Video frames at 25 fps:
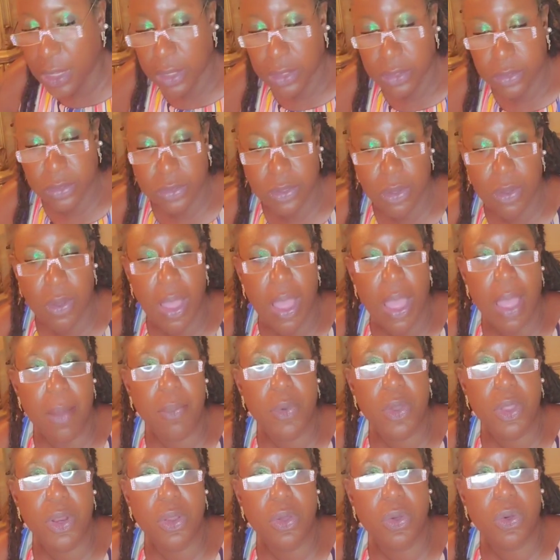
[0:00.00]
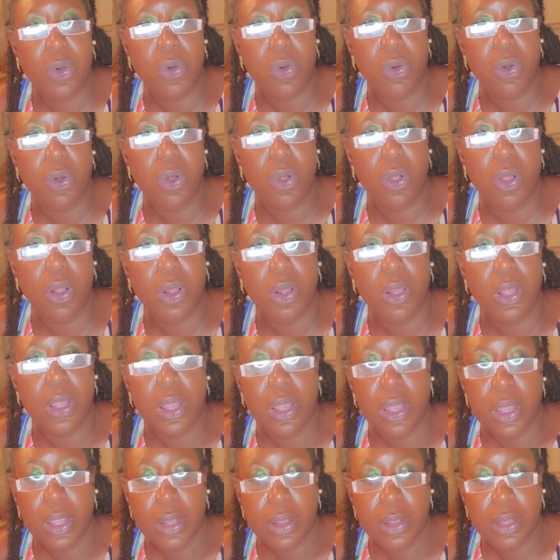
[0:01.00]
So I'm going to call
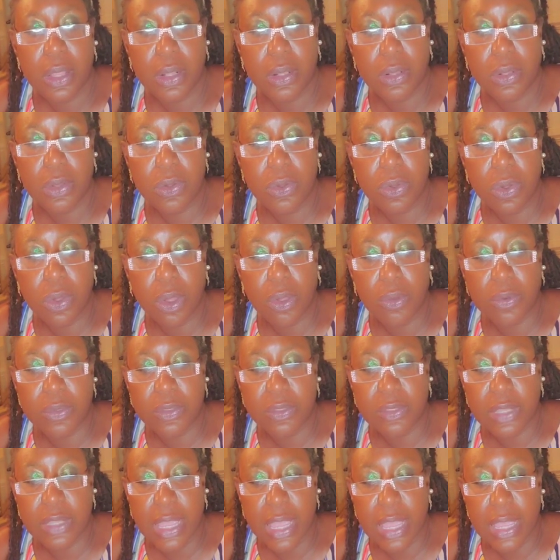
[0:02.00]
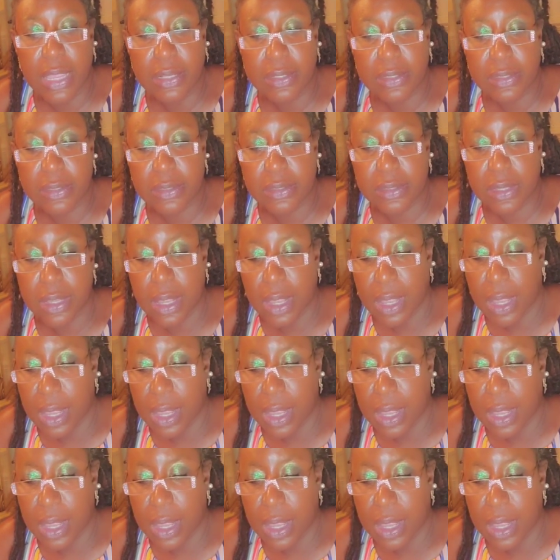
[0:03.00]
the leukocytes